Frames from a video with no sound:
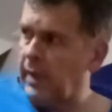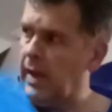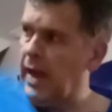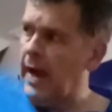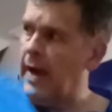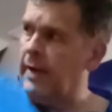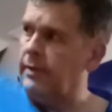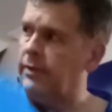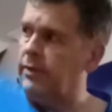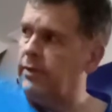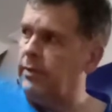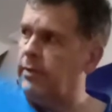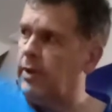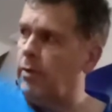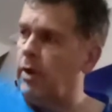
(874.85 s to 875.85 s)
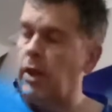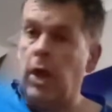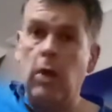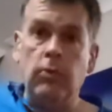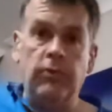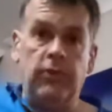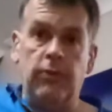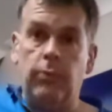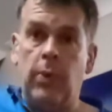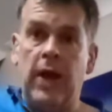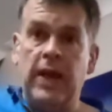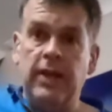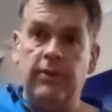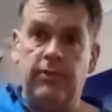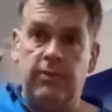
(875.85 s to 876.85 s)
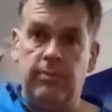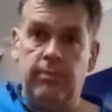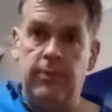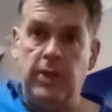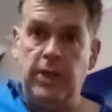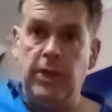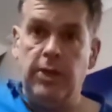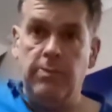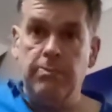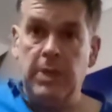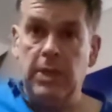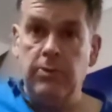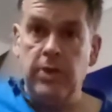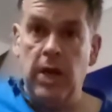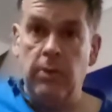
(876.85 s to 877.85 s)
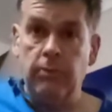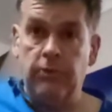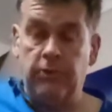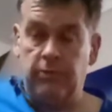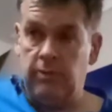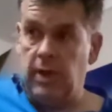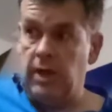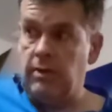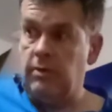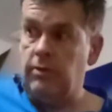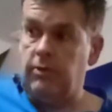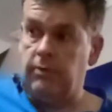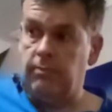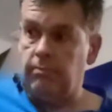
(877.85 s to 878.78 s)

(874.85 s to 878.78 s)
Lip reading: And there are loads of ways that you can mute notes, and